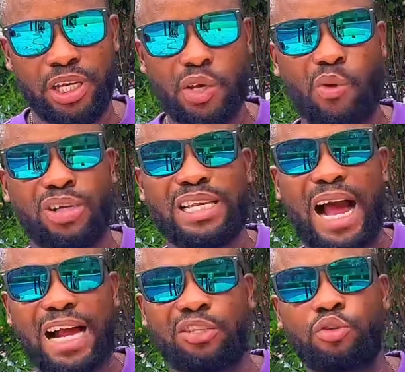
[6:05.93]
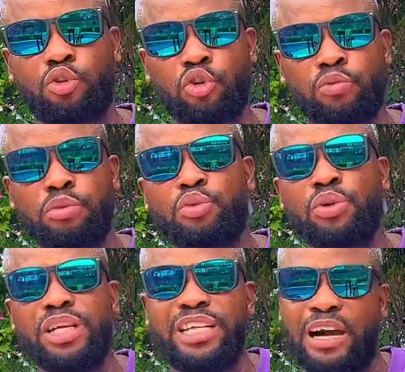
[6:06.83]
he was asked to choose
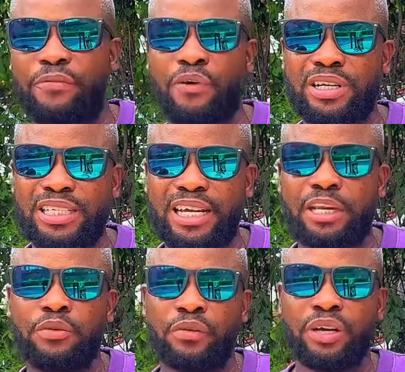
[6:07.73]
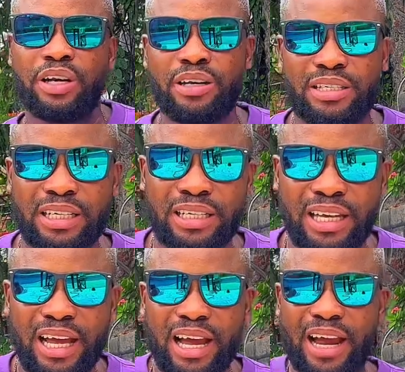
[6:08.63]
between Lydia Forson and Yvonne Nelson.
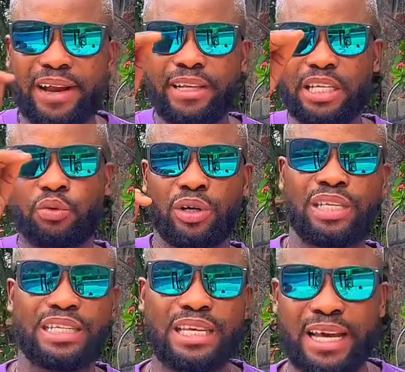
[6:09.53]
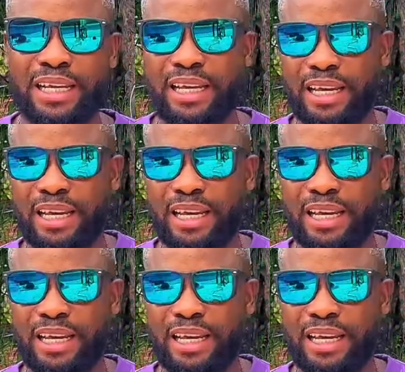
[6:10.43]
And this is what he said.